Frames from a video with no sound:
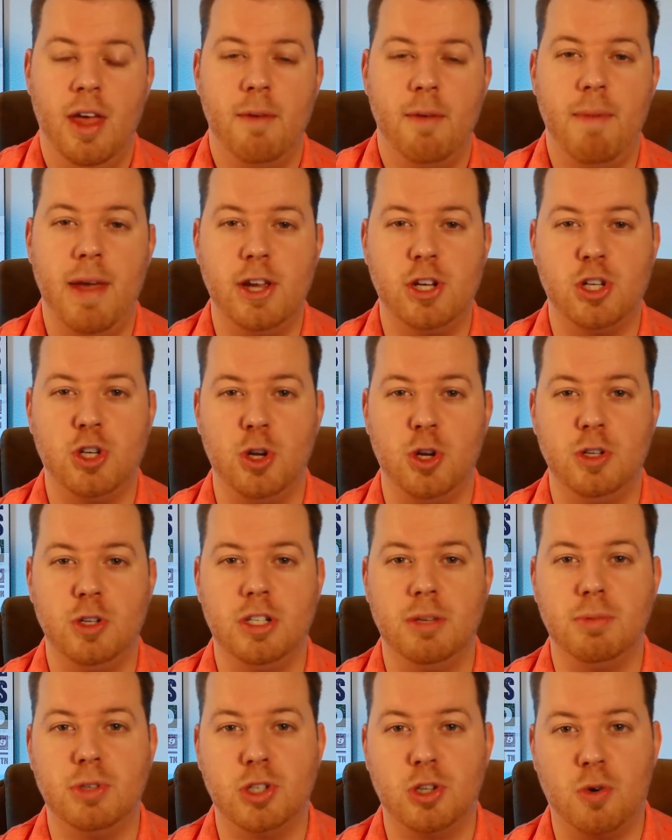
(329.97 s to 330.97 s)
make sure you
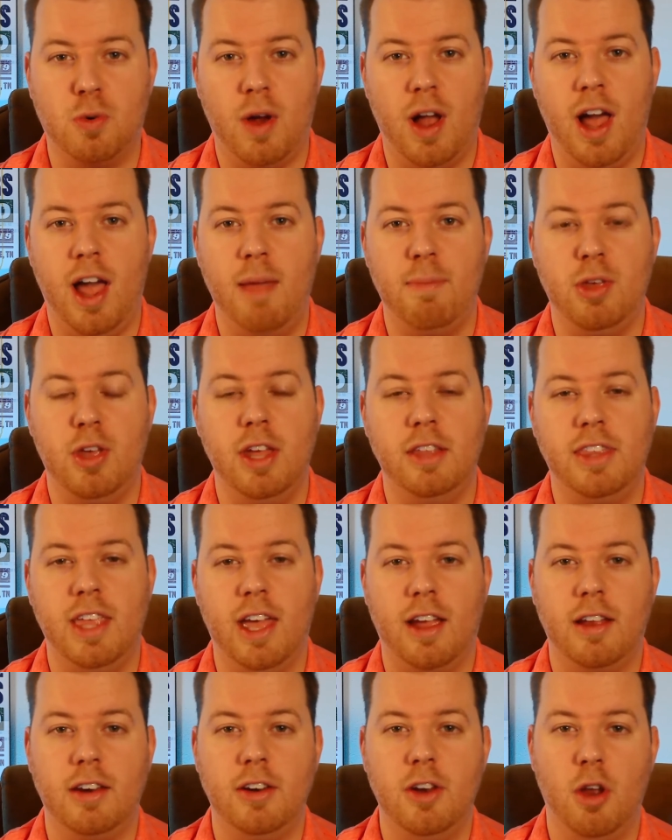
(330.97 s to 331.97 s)
subscribe, you hit
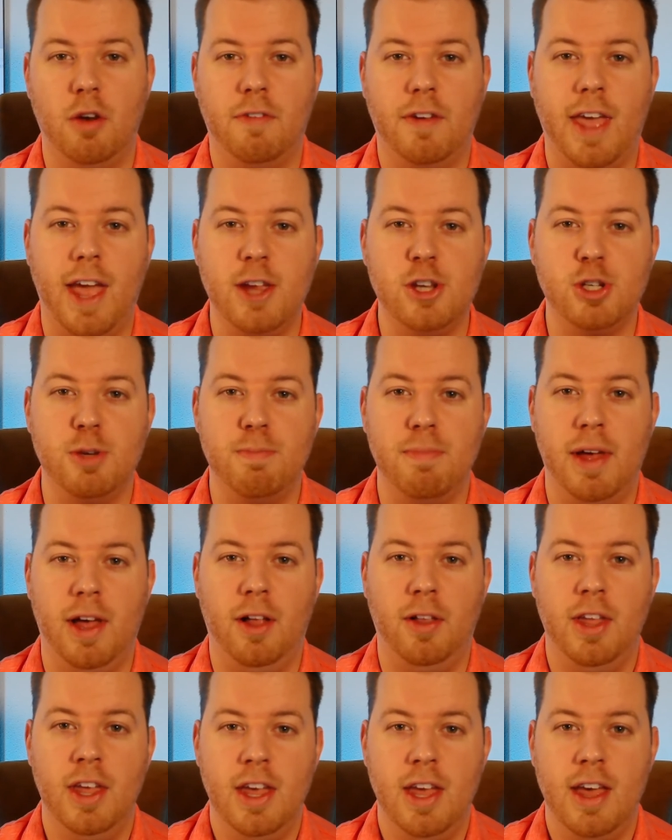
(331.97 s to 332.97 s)
that notification
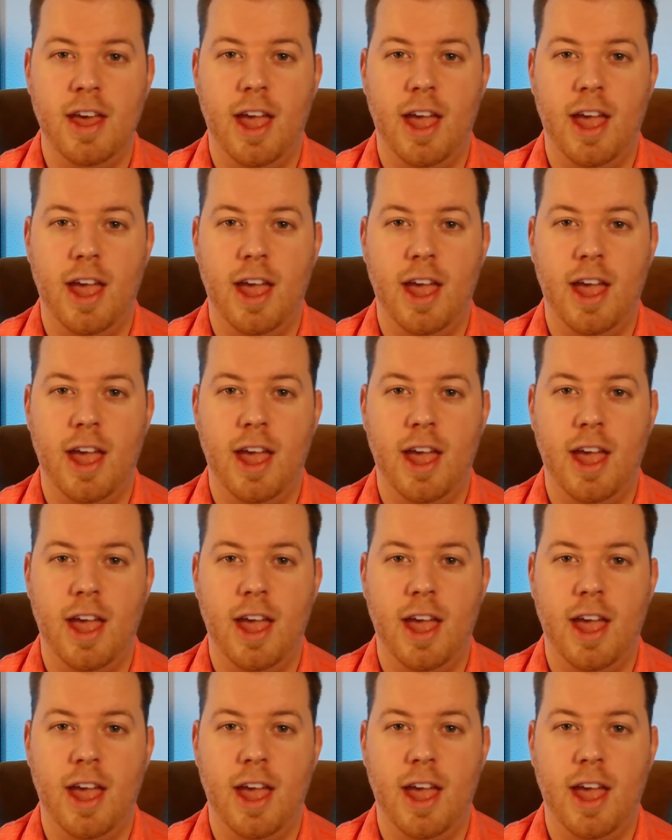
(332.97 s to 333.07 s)
bell,